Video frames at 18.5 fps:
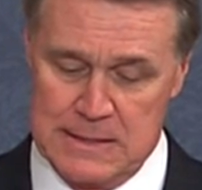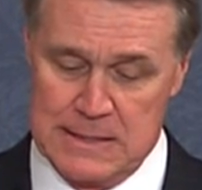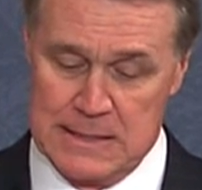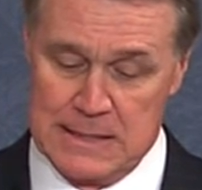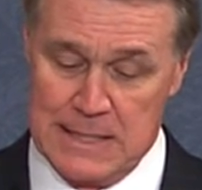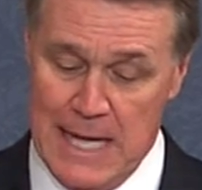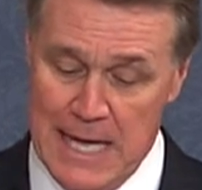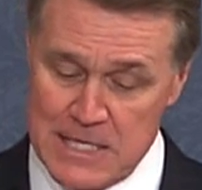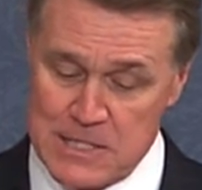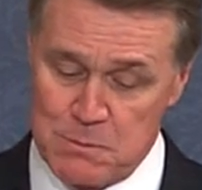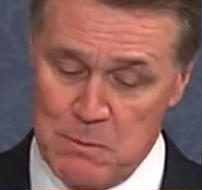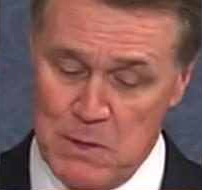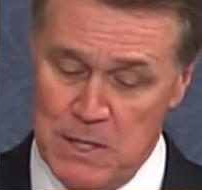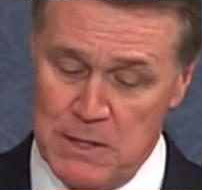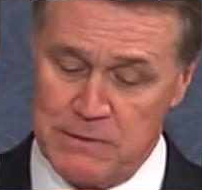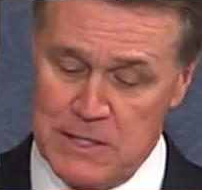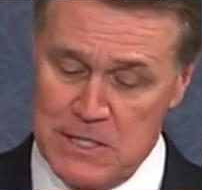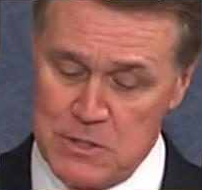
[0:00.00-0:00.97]
Last
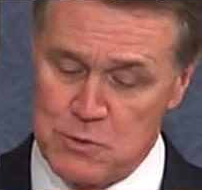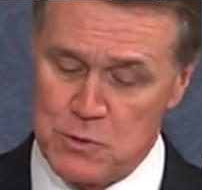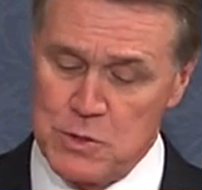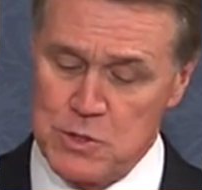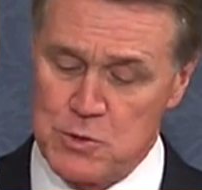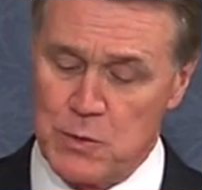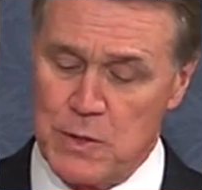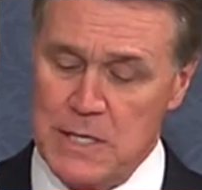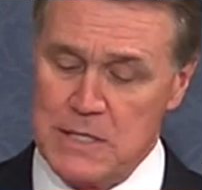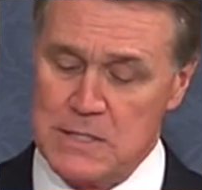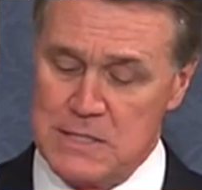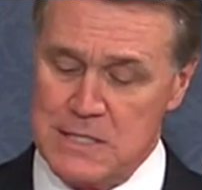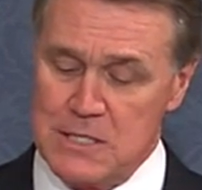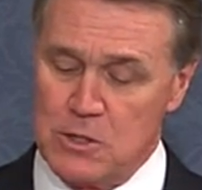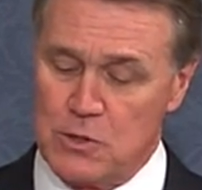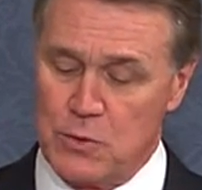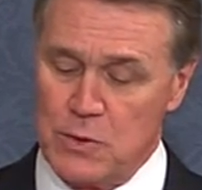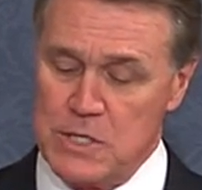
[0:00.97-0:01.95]
month, interest rates
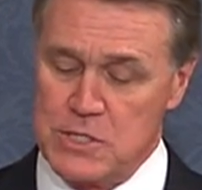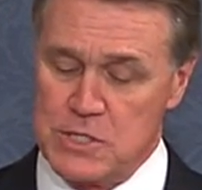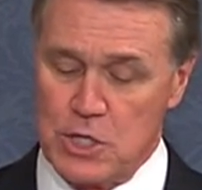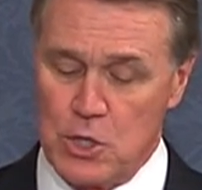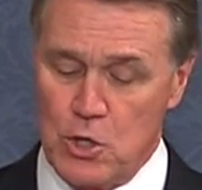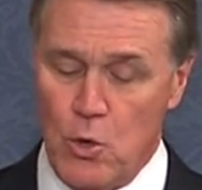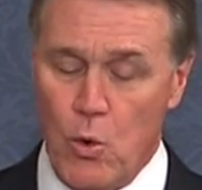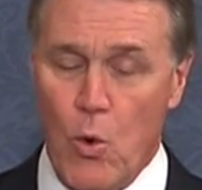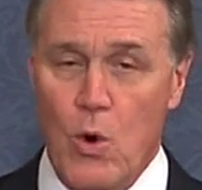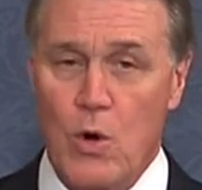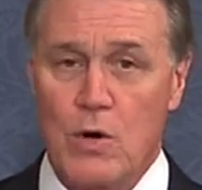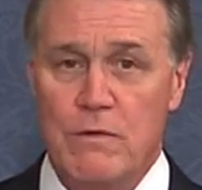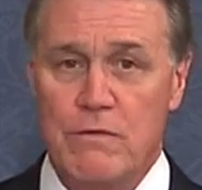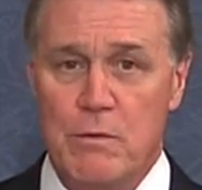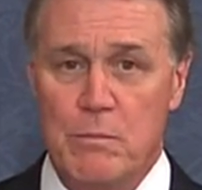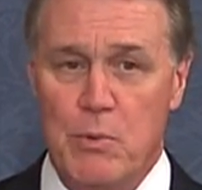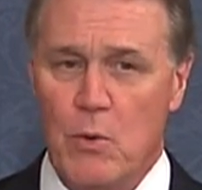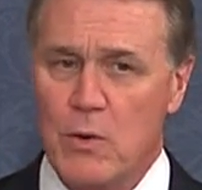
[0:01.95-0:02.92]
increased a quarter
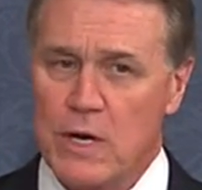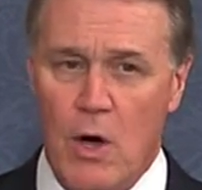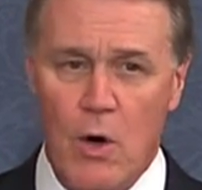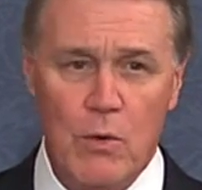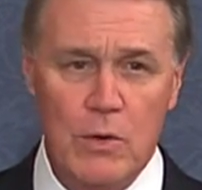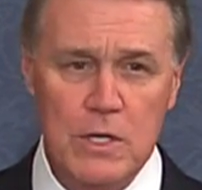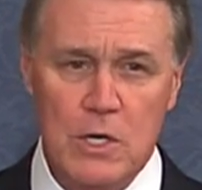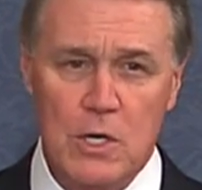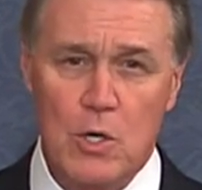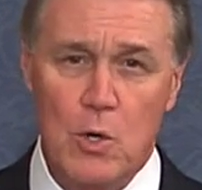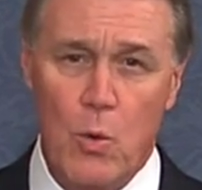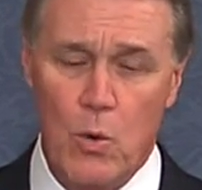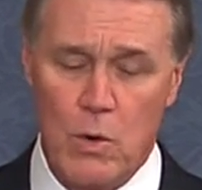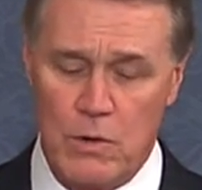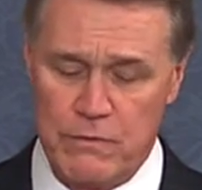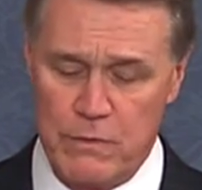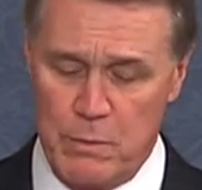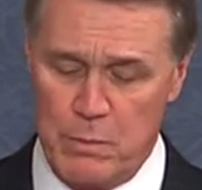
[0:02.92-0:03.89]
of a point, only a
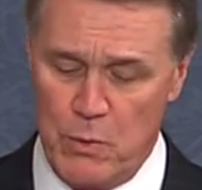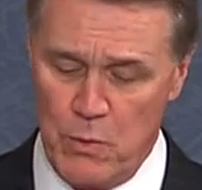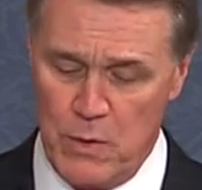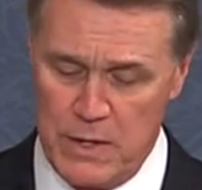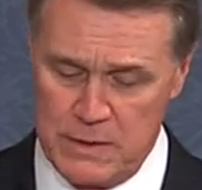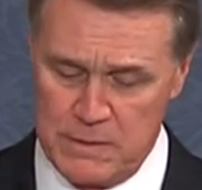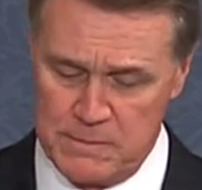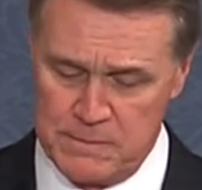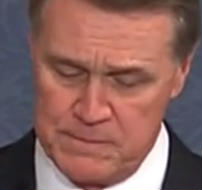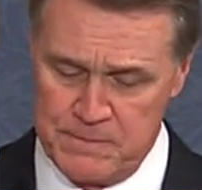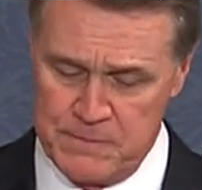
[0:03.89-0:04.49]
quarter of a point.